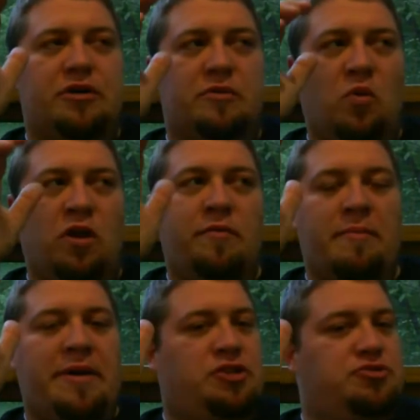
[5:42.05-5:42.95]
one of my
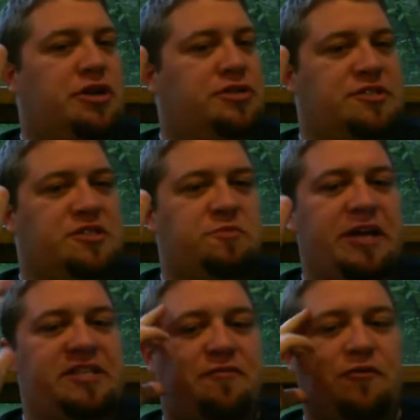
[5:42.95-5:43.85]
main triggers is
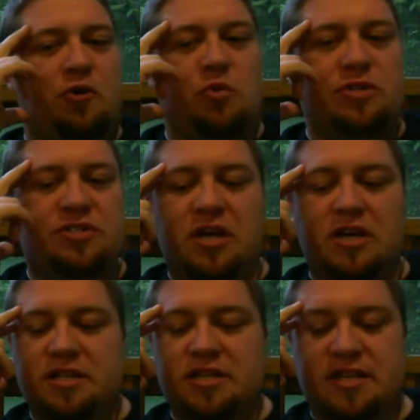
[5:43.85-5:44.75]
spicy food, which
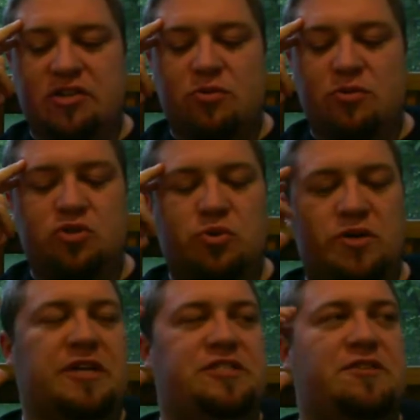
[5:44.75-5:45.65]
sucks because I do enjoy
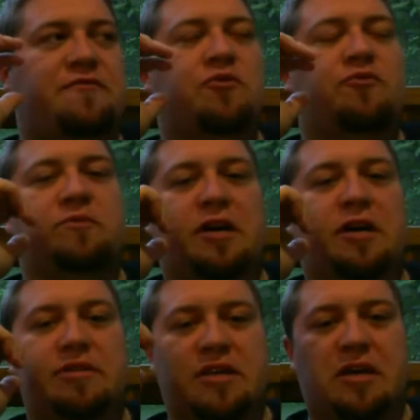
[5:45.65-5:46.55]
spicy food from
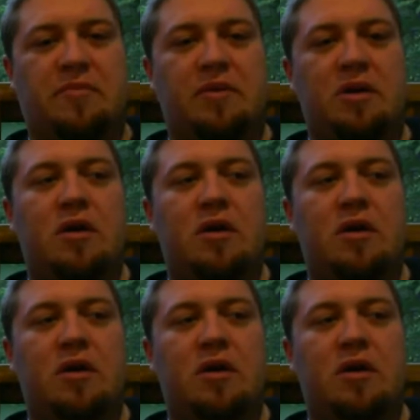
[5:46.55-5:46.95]
time to time.